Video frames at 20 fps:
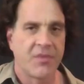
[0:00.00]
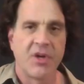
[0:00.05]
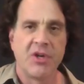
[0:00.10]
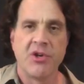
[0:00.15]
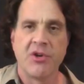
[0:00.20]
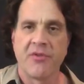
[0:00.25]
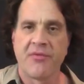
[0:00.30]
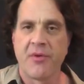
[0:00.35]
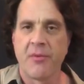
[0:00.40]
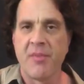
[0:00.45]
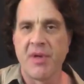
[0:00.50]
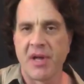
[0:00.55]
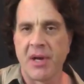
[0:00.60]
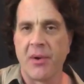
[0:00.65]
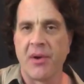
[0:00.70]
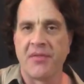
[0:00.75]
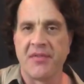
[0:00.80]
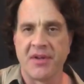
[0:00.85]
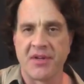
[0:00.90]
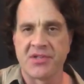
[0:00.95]
you're
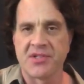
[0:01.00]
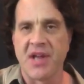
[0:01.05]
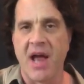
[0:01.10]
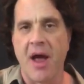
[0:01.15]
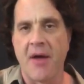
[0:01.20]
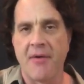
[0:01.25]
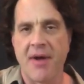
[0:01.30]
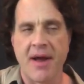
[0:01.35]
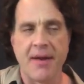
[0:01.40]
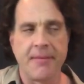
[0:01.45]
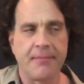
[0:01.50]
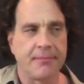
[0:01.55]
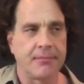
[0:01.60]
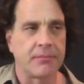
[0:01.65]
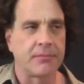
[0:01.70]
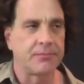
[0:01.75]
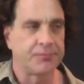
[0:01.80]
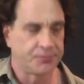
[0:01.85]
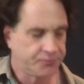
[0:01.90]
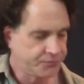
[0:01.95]
familiar with this sound,
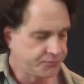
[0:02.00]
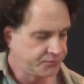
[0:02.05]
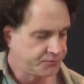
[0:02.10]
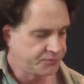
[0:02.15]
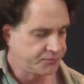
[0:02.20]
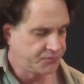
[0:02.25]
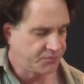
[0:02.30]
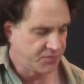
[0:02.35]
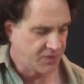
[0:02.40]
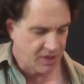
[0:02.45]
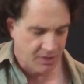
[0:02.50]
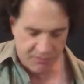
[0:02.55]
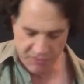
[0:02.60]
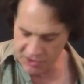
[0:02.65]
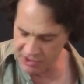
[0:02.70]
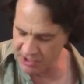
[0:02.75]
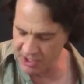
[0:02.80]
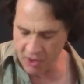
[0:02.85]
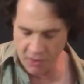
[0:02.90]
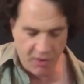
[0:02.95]
right?
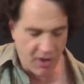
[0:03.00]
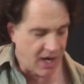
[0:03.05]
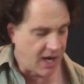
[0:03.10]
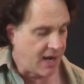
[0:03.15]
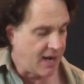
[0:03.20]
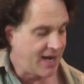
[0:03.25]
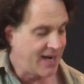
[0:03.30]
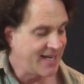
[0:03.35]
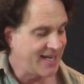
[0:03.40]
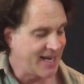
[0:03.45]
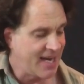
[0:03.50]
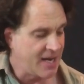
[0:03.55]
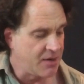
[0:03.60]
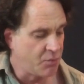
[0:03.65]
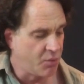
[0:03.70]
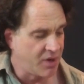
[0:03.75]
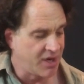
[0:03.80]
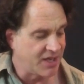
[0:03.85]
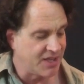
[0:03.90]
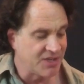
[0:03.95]
So
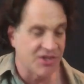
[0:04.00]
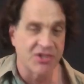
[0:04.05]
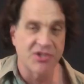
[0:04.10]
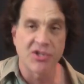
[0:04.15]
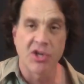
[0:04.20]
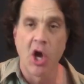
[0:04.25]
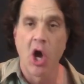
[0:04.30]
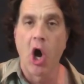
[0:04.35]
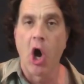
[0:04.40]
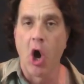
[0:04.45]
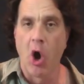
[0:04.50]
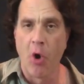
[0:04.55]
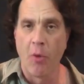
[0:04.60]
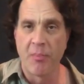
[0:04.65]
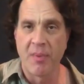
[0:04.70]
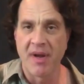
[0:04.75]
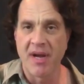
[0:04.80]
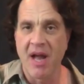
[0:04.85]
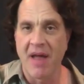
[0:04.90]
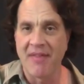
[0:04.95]
again, what it is
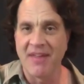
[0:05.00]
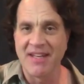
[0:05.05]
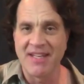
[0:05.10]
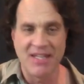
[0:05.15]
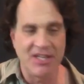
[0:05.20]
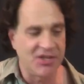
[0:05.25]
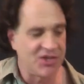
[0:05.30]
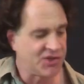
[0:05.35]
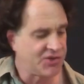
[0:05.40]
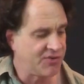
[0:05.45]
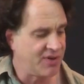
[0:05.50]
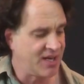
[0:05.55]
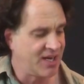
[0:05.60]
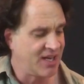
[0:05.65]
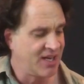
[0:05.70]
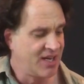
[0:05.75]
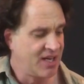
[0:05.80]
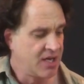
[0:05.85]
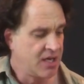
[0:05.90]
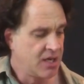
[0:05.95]
open on the D string,
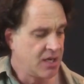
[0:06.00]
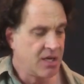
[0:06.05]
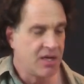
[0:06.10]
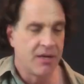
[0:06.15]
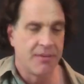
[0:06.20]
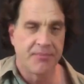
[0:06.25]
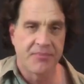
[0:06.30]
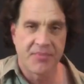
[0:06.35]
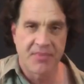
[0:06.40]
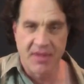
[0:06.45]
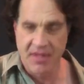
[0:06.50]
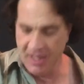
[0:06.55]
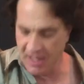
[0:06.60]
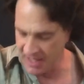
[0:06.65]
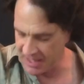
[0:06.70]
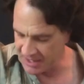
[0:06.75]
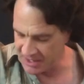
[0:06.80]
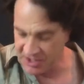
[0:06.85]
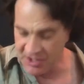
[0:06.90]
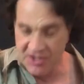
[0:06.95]

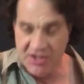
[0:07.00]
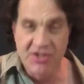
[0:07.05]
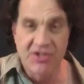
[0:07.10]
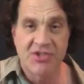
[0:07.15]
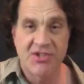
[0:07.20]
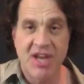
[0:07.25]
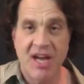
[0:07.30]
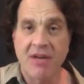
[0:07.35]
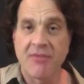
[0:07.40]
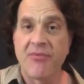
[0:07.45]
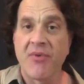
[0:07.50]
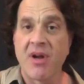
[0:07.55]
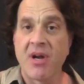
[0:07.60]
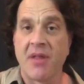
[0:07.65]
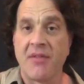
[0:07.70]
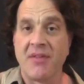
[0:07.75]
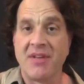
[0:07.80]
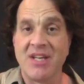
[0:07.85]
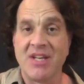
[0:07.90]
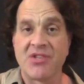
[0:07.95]
2nd fret
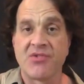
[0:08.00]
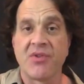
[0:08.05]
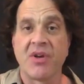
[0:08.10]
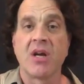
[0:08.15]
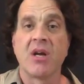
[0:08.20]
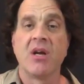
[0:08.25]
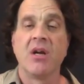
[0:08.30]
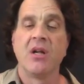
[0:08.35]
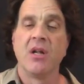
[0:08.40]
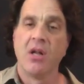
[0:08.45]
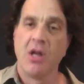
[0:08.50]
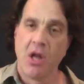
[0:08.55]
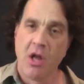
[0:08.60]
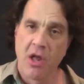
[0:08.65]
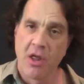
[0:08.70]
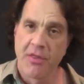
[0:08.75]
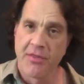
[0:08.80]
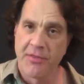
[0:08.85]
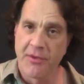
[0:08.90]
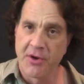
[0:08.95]
on the D string,
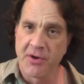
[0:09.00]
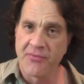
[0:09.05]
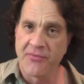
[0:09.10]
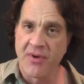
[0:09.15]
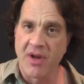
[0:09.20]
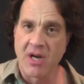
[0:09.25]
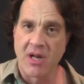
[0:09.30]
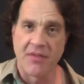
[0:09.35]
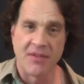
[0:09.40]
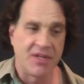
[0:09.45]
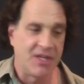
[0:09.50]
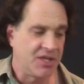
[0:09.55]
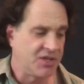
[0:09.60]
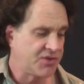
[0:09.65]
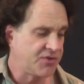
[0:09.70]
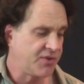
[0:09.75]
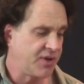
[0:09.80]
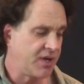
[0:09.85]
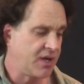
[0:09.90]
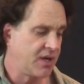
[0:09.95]
3rd fret on the D
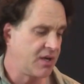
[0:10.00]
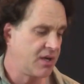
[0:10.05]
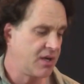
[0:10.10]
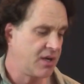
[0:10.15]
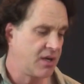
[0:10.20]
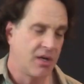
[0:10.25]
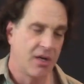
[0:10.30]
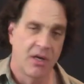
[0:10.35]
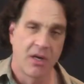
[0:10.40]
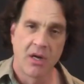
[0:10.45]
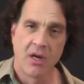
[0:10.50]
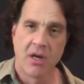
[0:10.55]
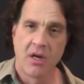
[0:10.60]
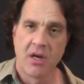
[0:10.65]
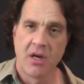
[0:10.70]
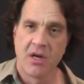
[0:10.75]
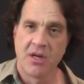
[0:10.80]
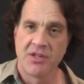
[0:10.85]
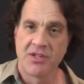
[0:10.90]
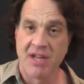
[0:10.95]
string,
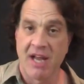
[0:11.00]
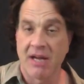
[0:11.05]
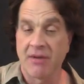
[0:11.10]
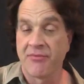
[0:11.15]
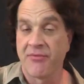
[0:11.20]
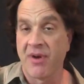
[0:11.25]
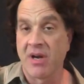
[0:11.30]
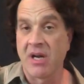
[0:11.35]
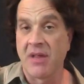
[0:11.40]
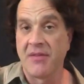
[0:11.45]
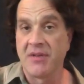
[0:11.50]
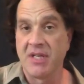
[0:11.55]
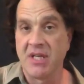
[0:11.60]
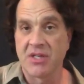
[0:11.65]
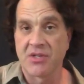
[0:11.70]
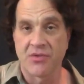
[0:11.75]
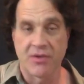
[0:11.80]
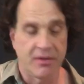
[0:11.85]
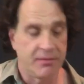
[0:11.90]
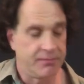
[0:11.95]
2nd fret on the
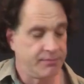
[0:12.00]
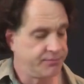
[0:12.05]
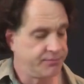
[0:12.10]
D string.